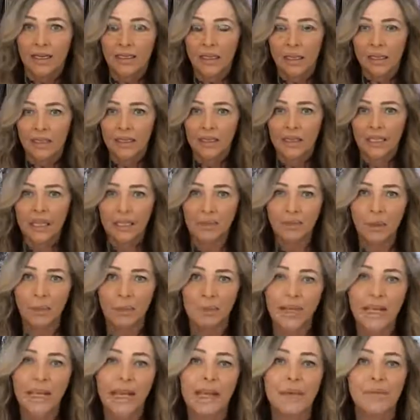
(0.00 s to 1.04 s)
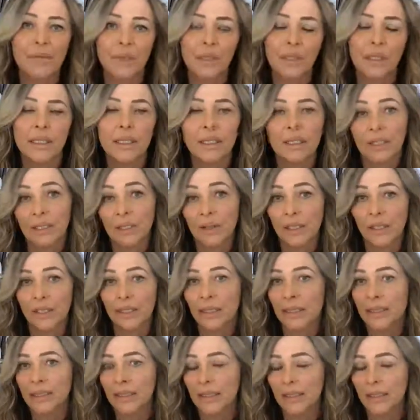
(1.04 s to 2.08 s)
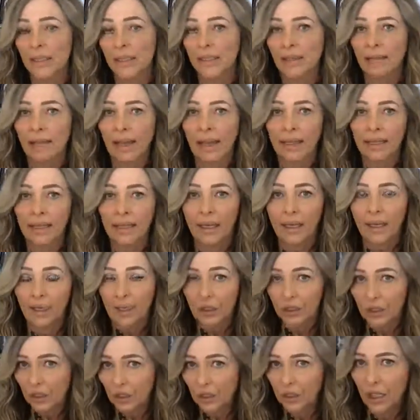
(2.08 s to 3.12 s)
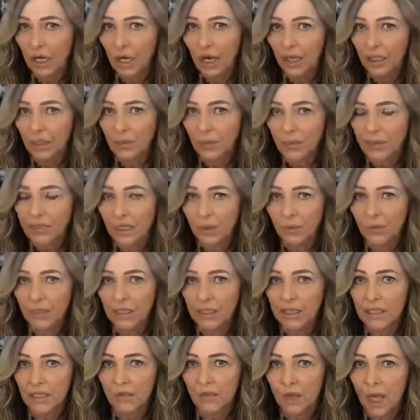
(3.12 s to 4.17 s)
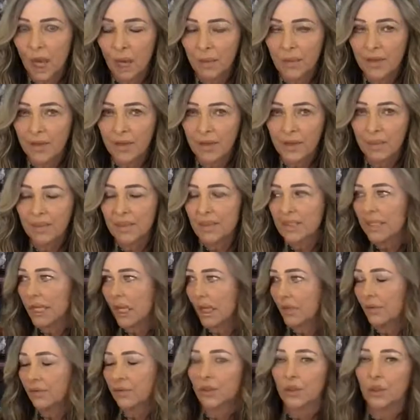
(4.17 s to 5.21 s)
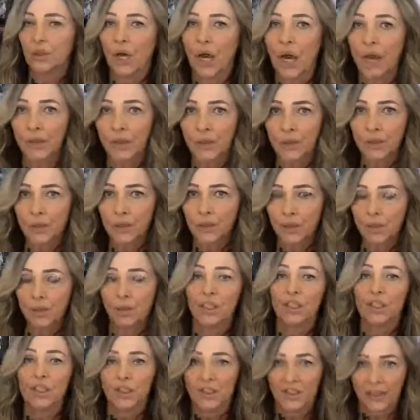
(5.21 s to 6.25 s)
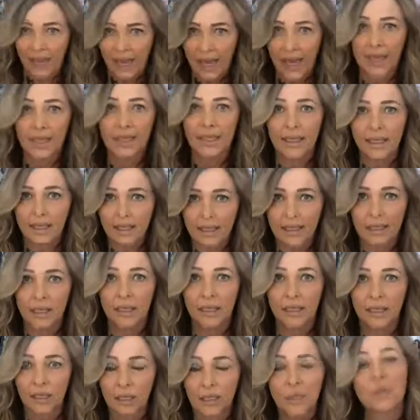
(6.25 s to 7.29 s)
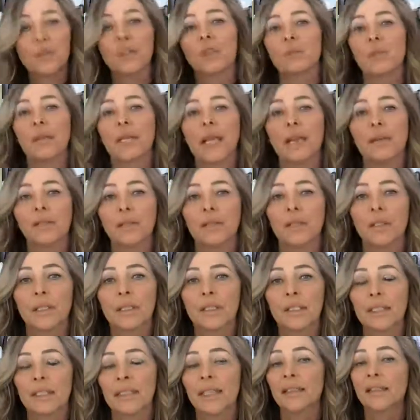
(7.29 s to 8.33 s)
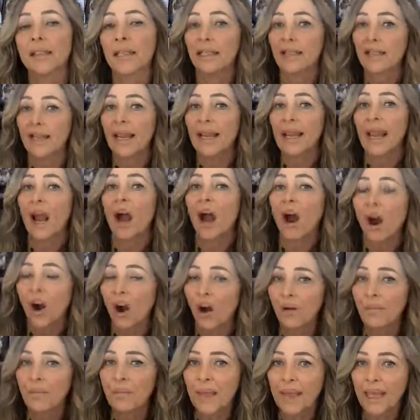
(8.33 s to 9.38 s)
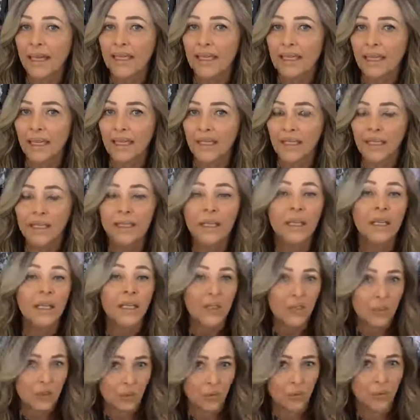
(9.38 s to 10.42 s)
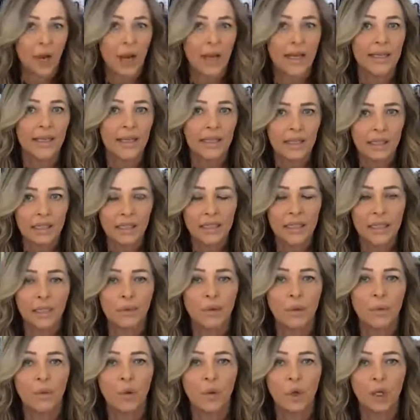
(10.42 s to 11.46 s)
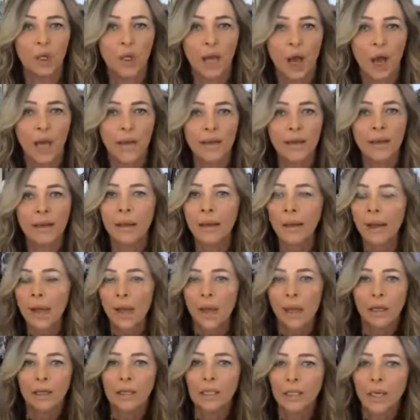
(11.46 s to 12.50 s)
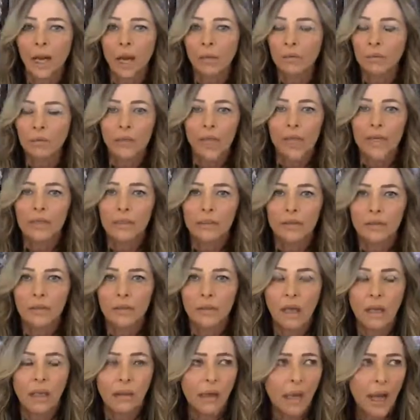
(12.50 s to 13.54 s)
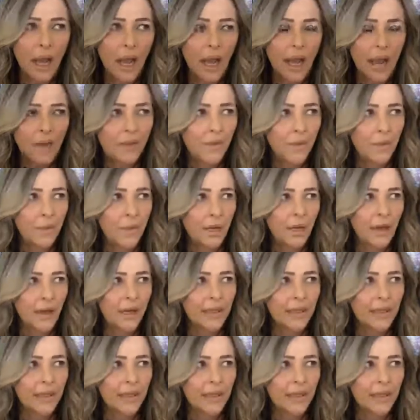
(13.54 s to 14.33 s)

deem a behavioral incident, like your child was at risk of harming themselves or others, which that is a huge behavioral incident that they are mandated to write an incident report on. Like I have a parent